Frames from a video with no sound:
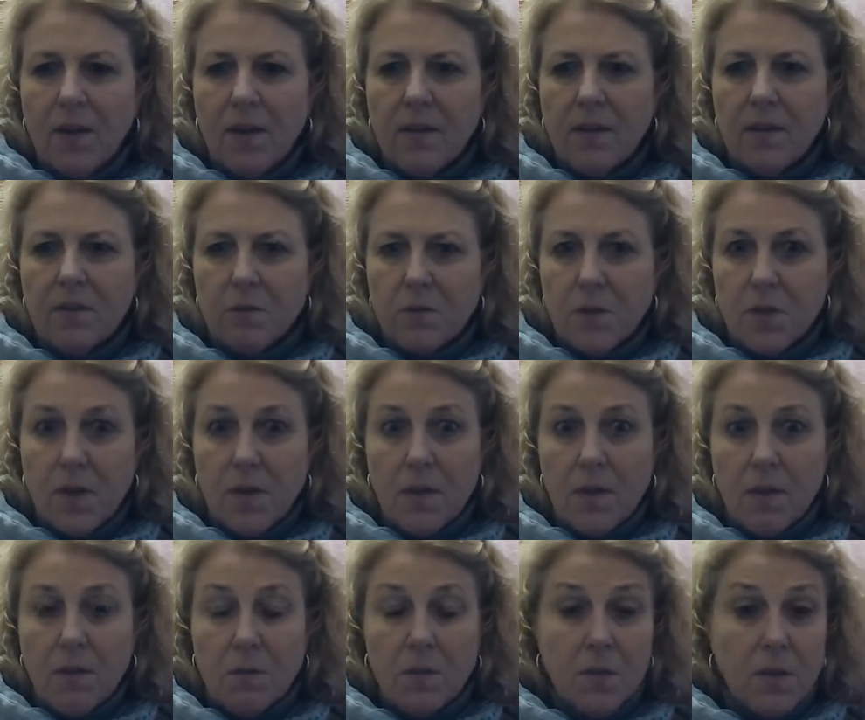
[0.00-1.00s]
This was
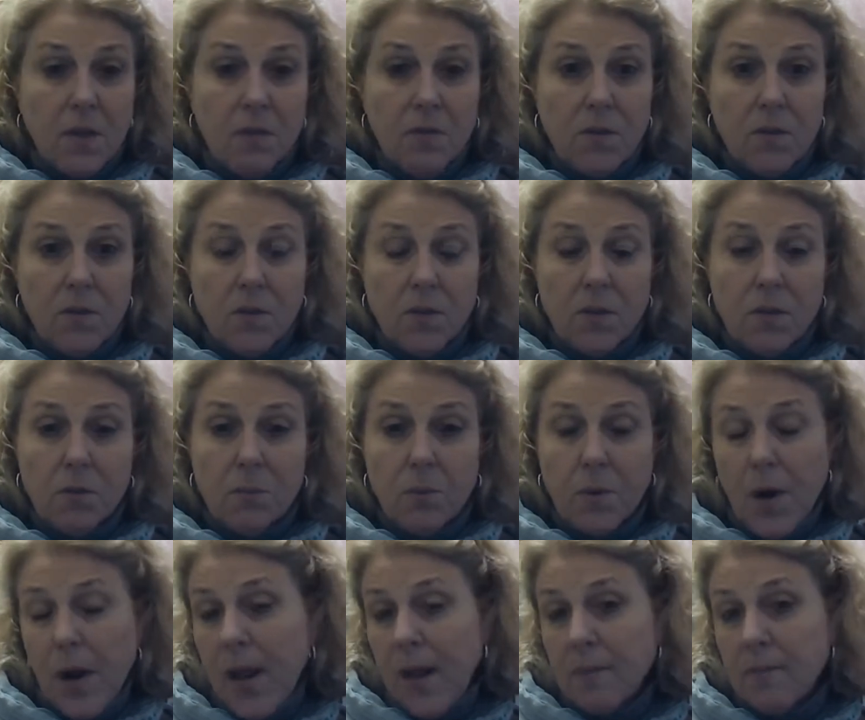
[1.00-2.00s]
something that was given to you
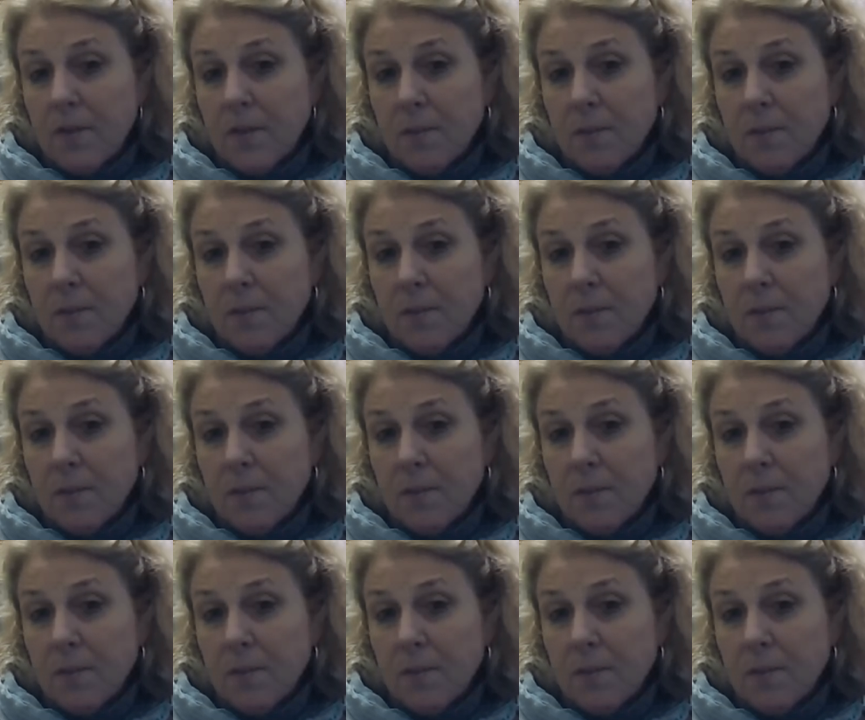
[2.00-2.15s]
perhaps